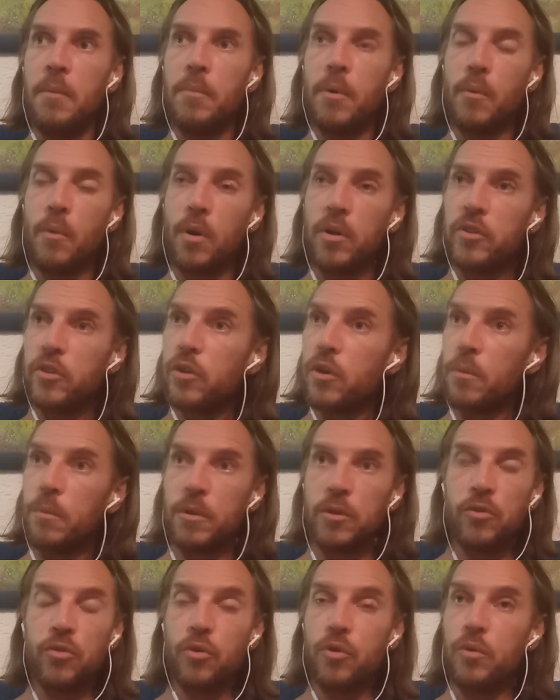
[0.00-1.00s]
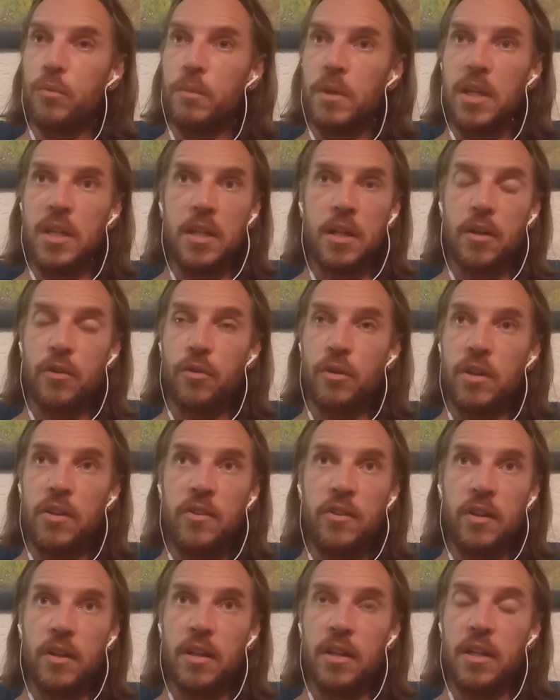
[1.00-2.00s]
But what's coming through me
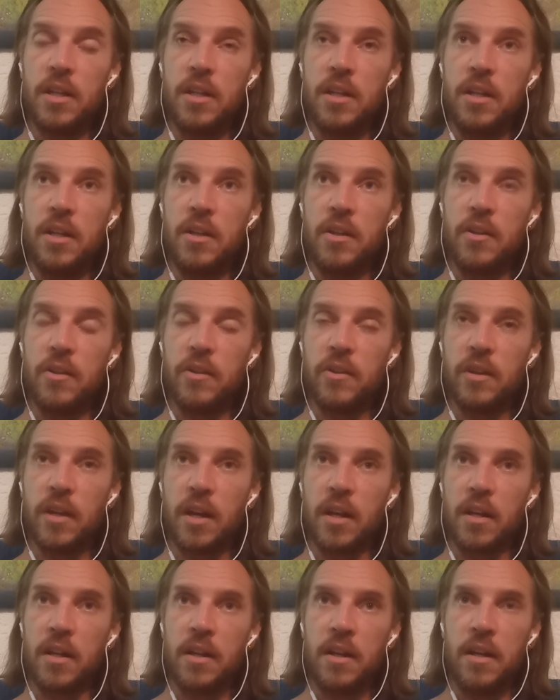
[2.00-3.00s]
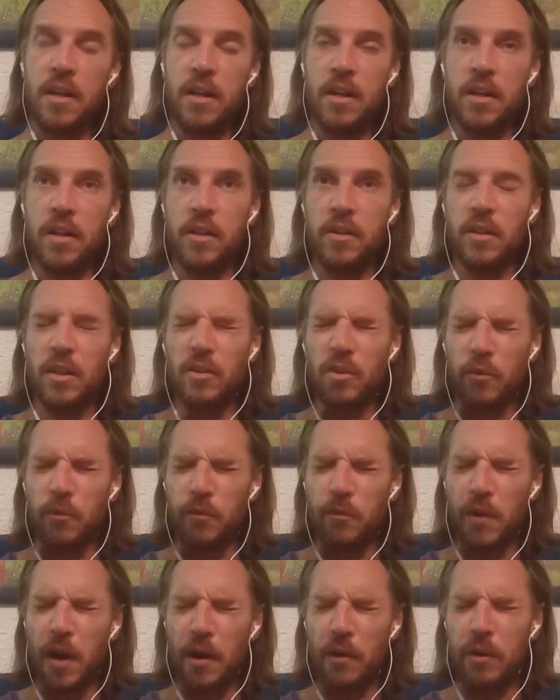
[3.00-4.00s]
increasingly is that that's a
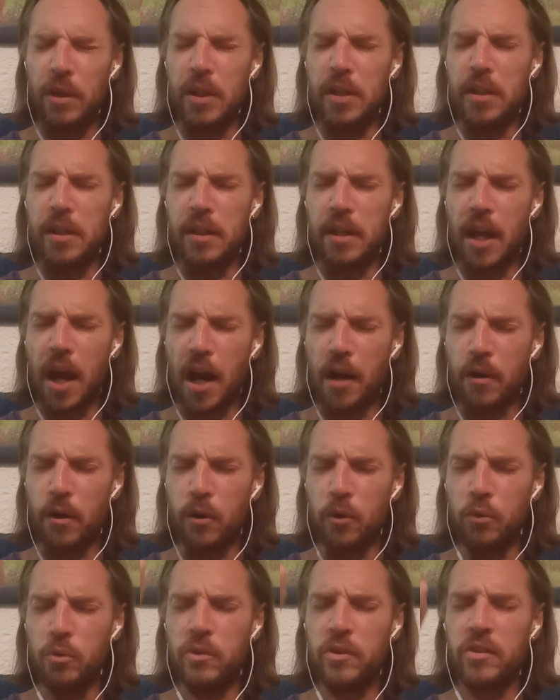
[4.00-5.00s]
very narrow